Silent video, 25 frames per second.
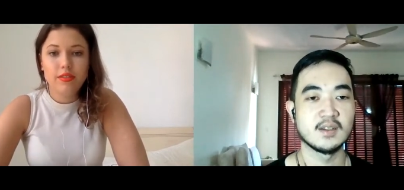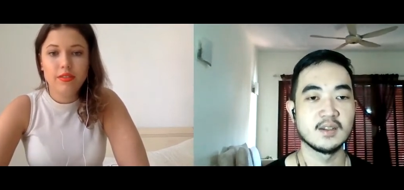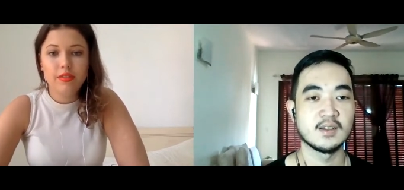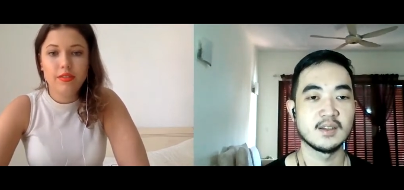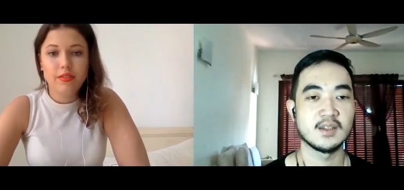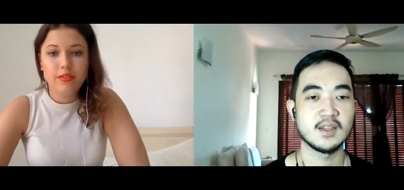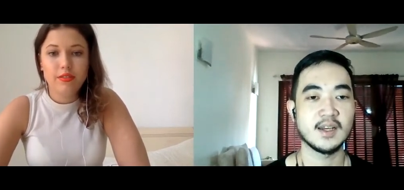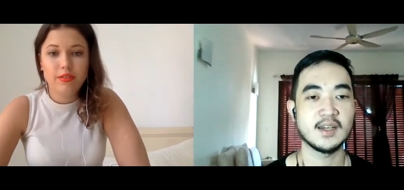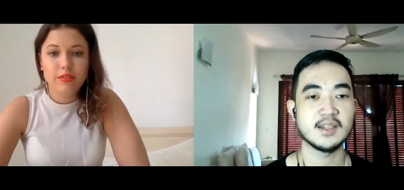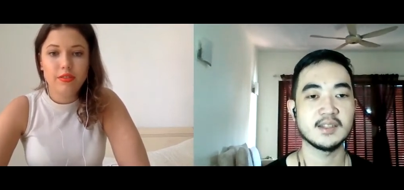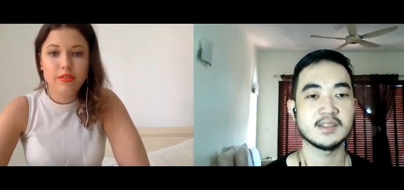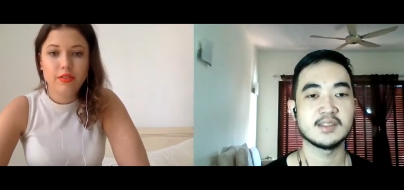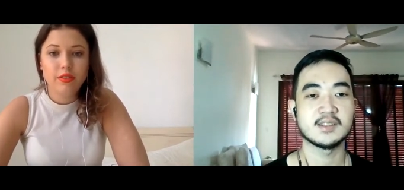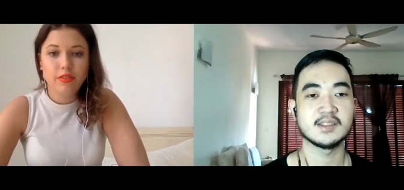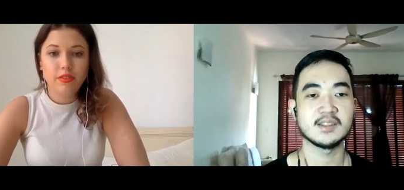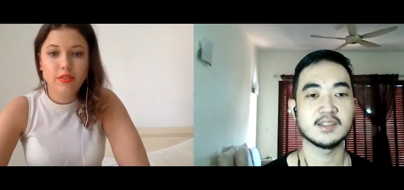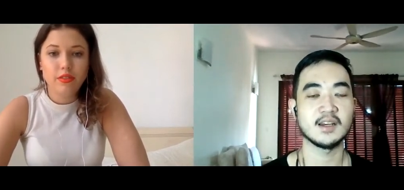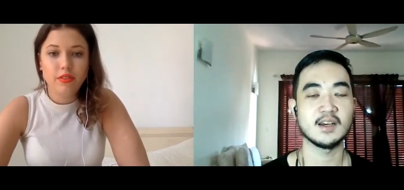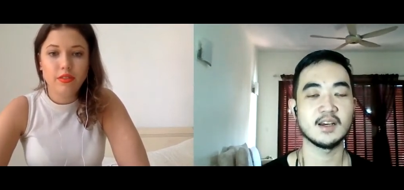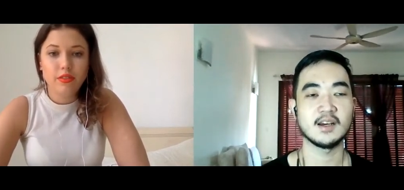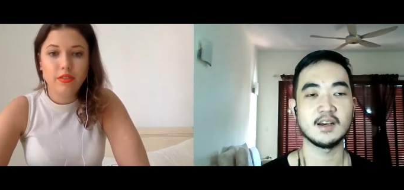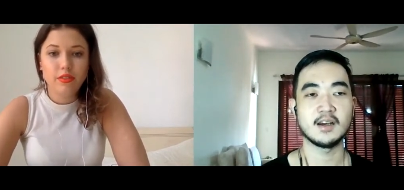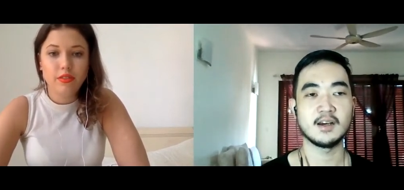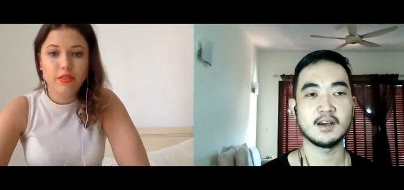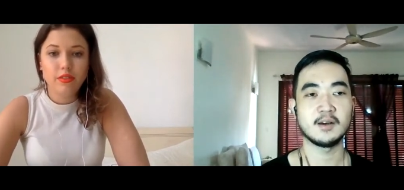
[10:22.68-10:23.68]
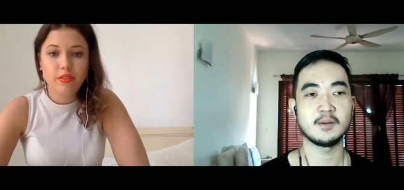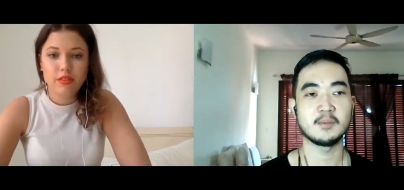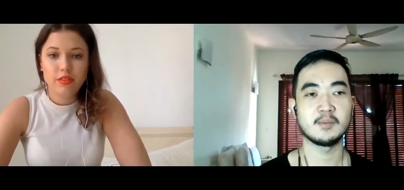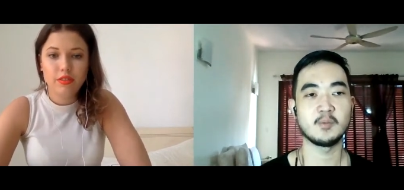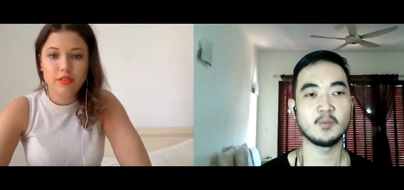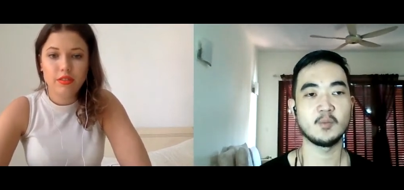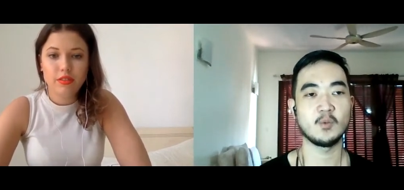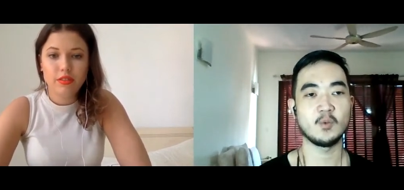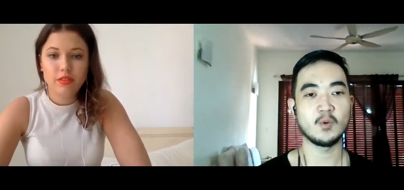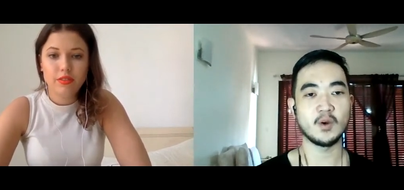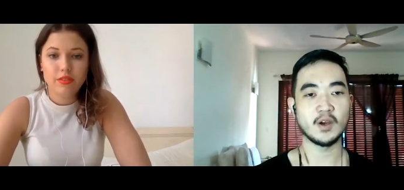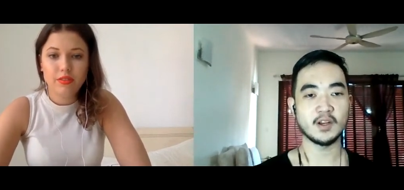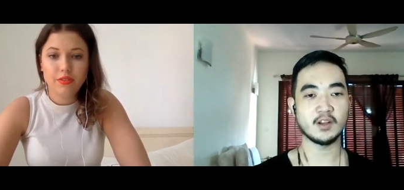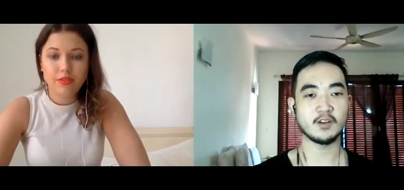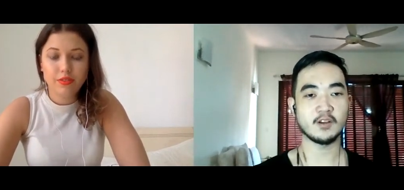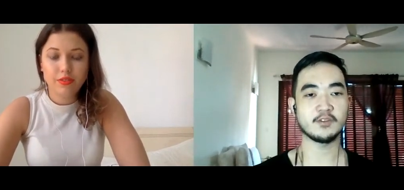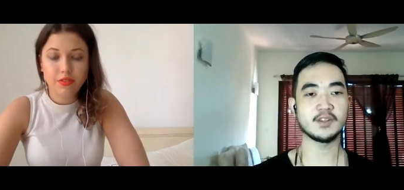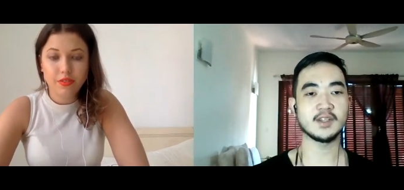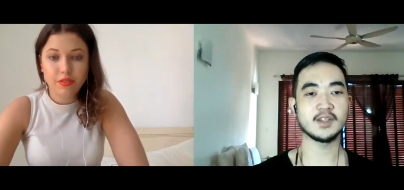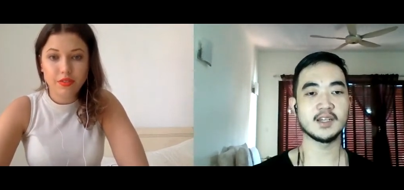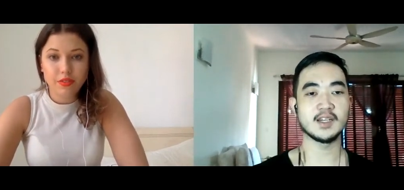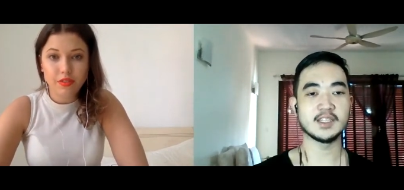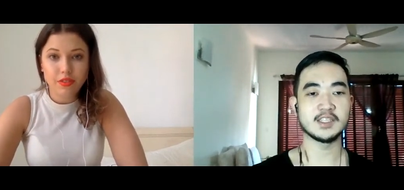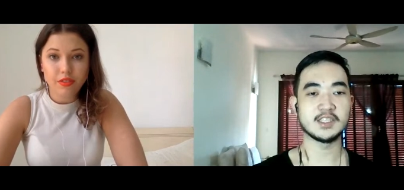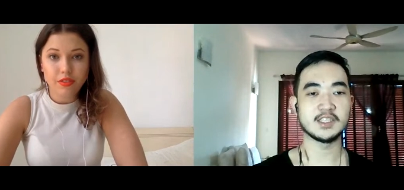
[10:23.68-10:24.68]
Speaker 1: Nice. Um, one of
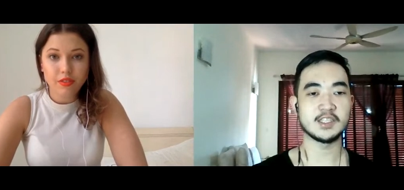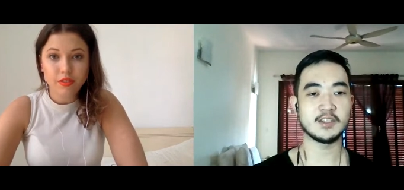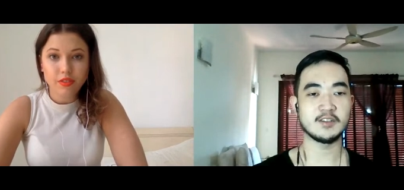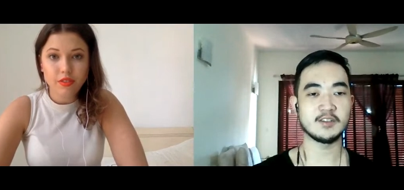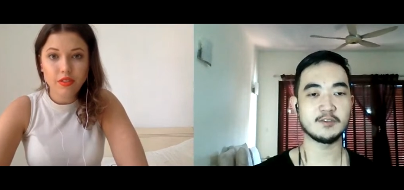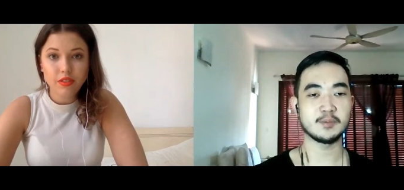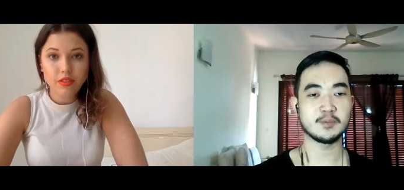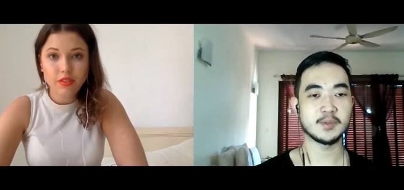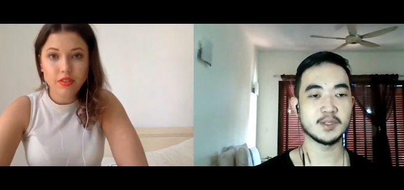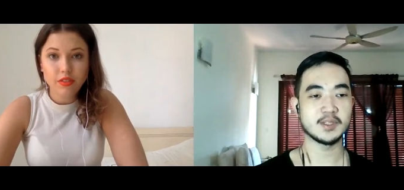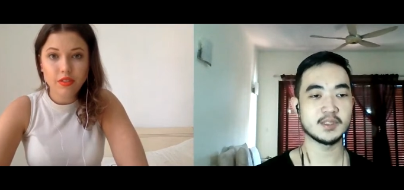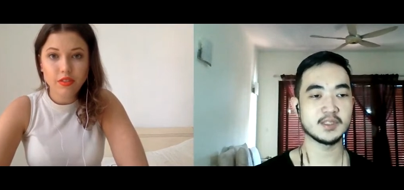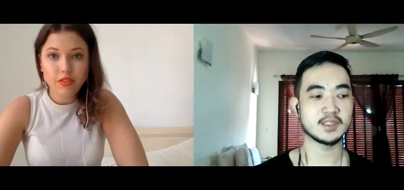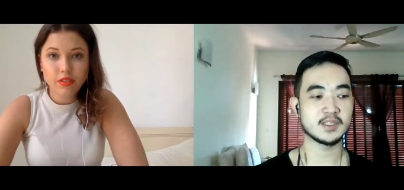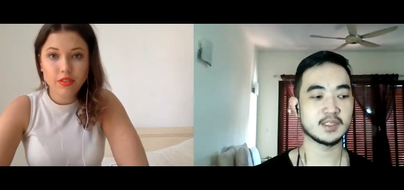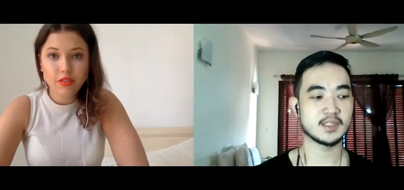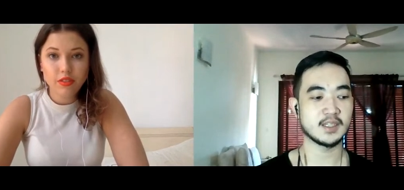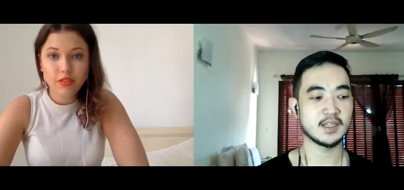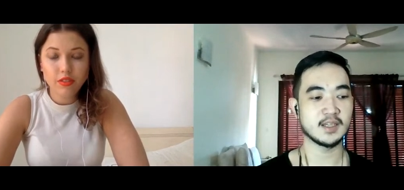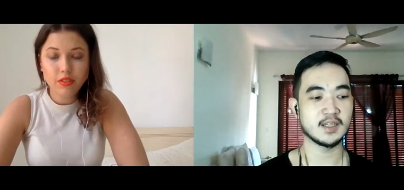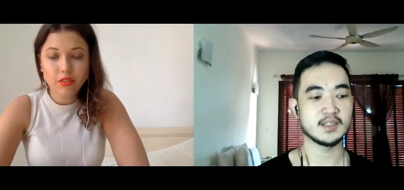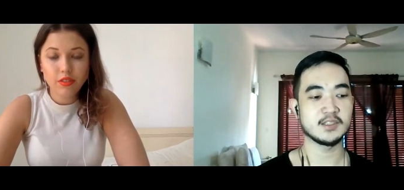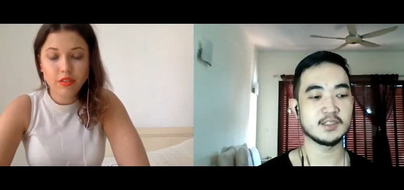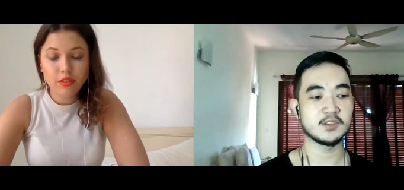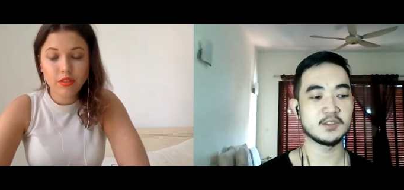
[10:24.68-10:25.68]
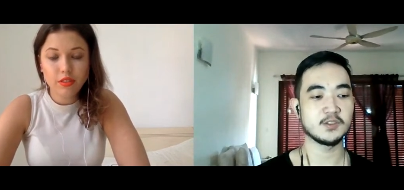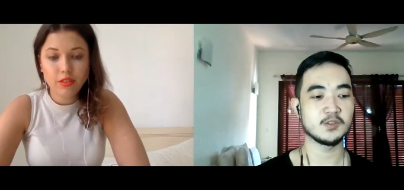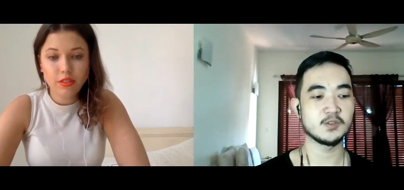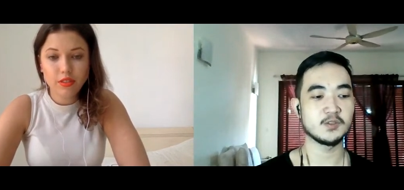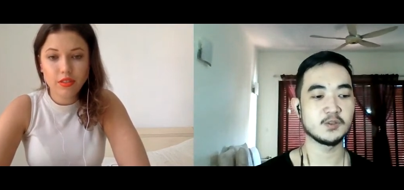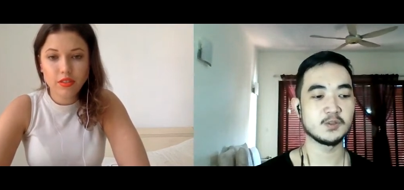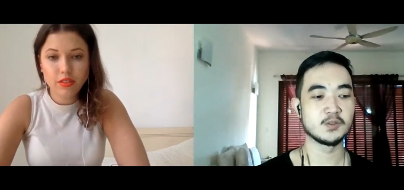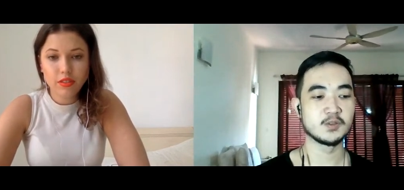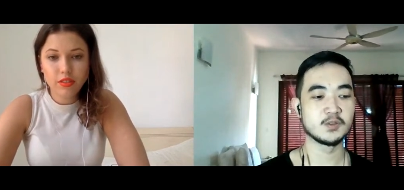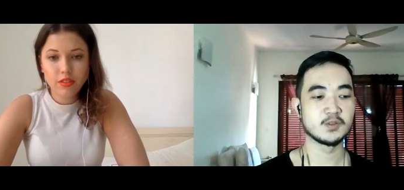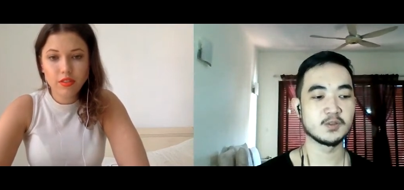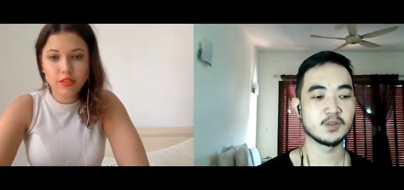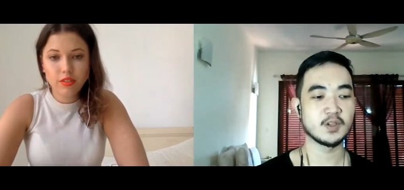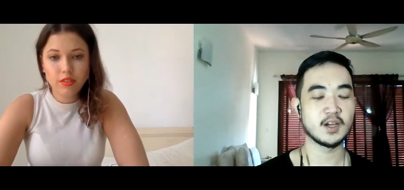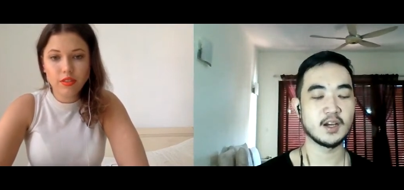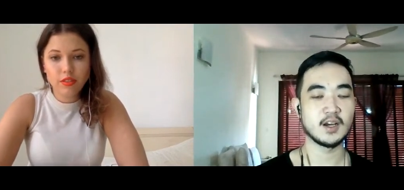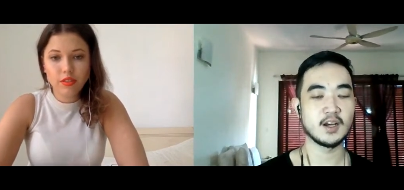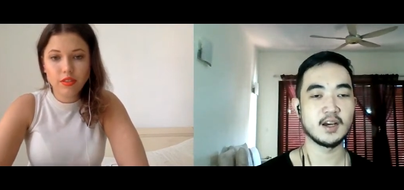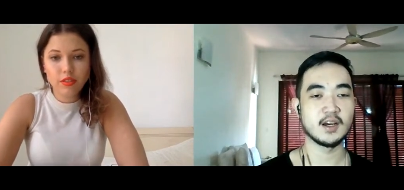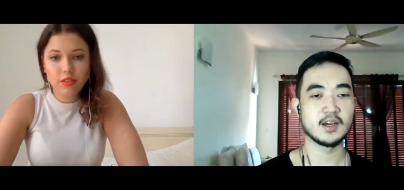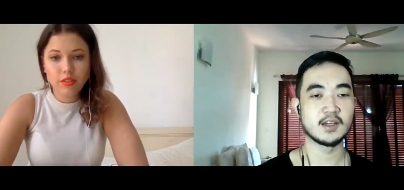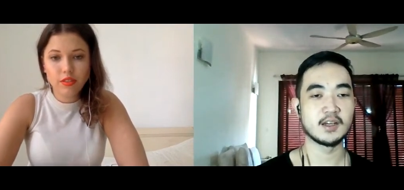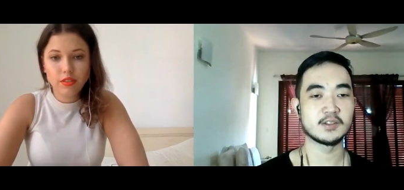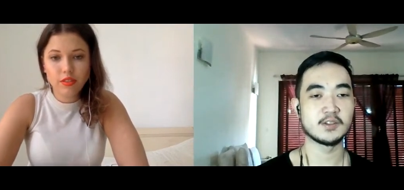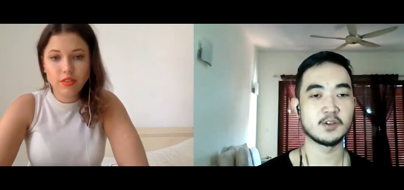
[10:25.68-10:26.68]
the achievements that you uh,